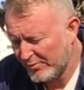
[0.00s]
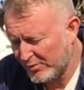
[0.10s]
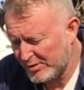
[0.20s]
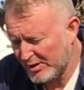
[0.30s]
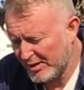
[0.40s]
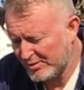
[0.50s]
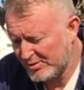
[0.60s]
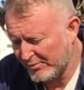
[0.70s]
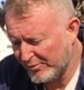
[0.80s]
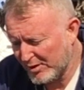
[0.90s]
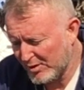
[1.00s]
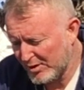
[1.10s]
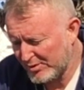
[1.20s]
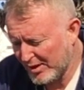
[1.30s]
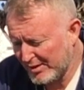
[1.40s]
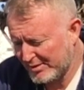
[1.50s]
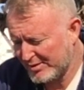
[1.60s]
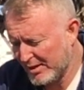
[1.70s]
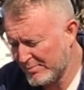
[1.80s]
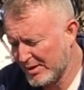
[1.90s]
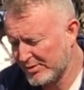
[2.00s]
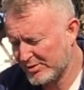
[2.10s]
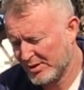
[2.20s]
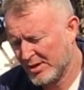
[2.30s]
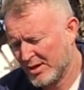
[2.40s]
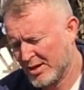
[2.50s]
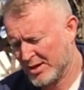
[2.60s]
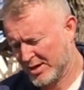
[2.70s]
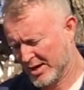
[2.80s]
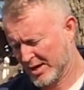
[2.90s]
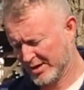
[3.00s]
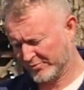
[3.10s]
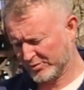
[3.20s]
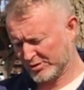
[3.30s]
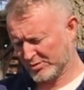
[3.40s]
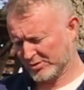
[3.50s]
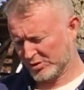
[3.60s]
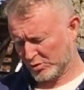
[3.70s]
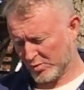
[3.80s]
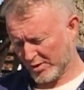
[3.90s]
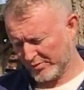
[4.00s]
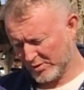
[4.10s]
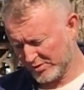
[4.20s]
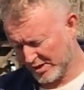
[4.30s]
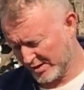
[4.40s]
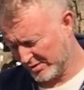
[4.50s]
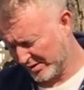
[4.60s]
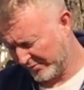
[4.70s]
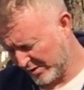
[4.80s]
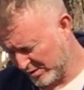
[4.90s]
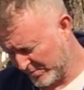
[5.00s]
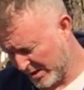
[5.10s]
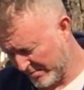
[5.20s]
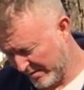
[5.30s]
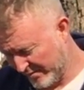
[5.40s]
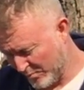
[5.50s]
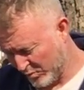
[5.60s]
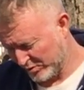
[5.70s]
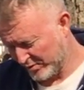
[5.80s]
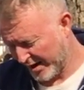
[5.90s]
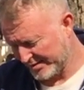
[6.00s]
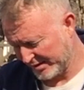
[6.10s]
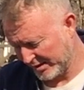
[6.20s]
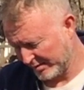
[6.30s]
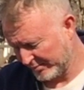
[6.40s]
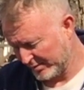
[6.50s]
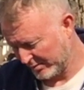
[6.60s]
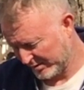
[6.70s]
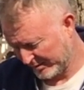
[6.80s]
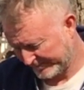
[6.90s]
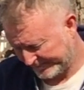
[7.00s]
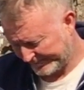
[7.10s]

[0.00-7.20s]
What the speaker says: For teens, the figure is 8 to 10 minutes. And for students 12 years under, the figures become even more drastically reduced.